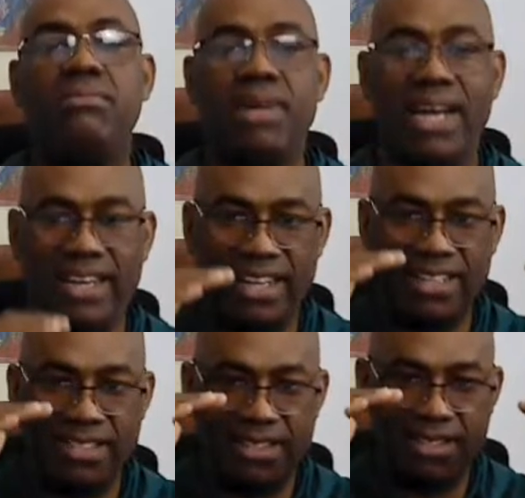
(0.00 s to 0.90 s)
At
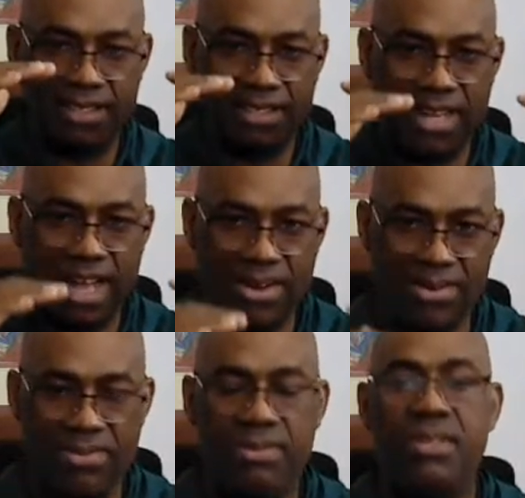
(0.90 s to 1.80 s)
least
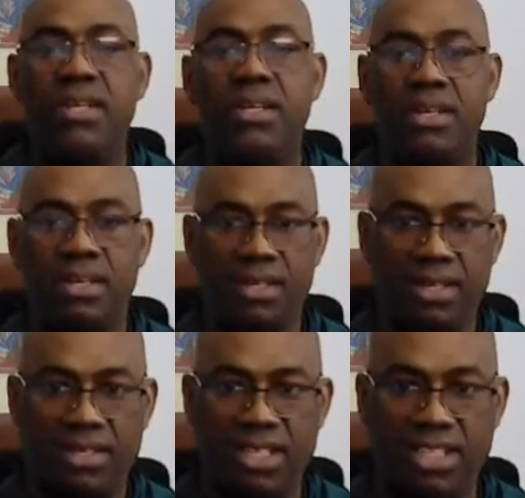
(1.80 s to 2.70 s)
now
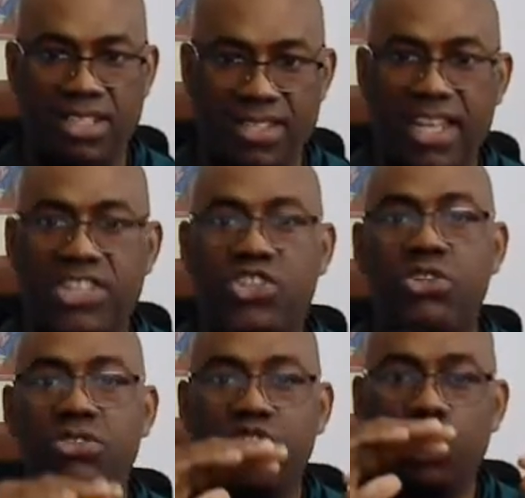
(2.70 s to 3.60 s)
the
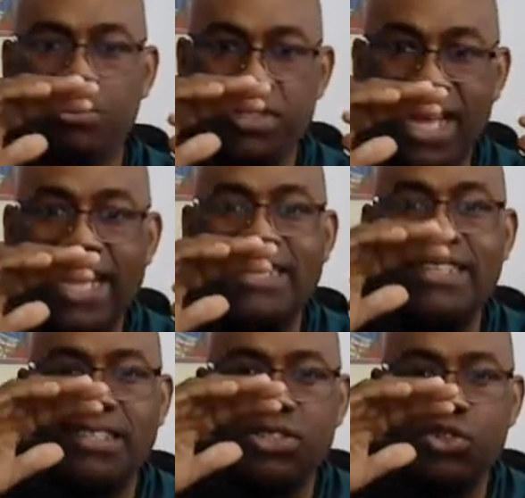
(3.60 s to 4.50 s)
sensation subside
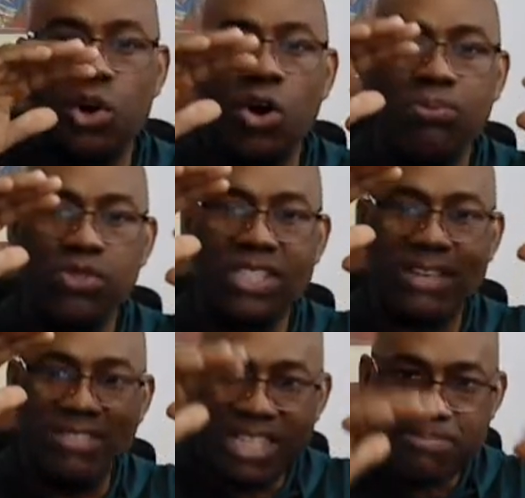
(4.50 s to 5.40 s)
to up to
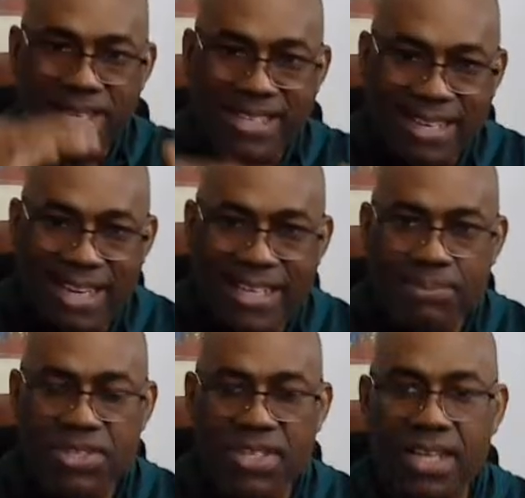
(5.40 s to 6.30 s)
70%,
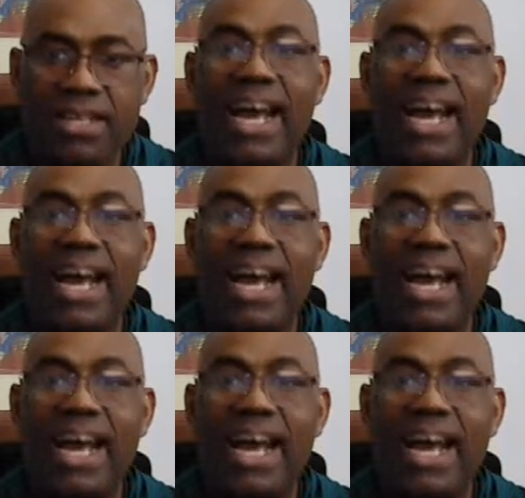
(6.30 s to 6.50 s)
80%.